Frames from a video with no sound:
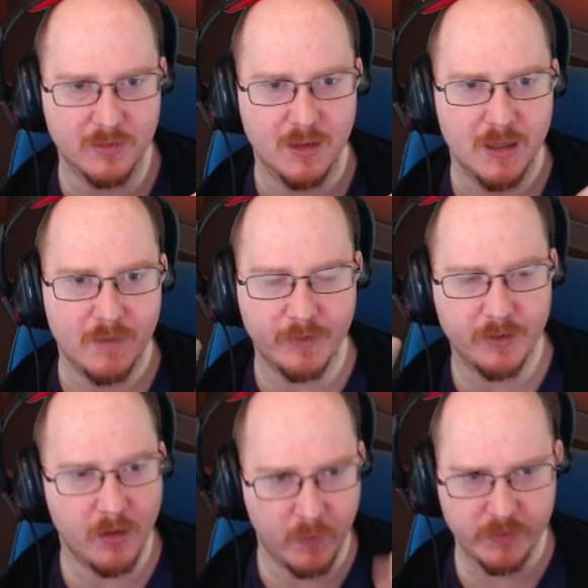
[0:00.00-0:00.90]
If I
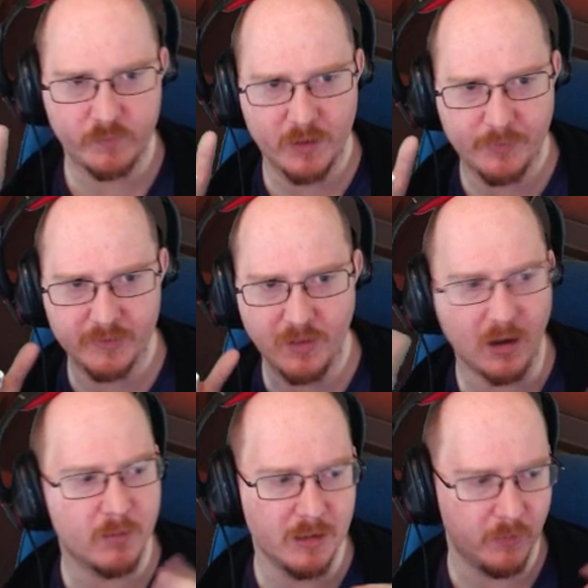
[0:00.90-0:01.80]
don't know where this Reaper is, I'm
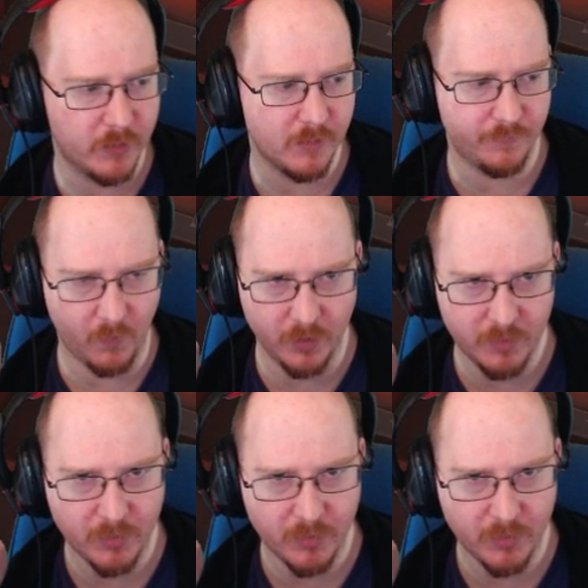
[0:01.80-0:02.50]
going to be looking for him.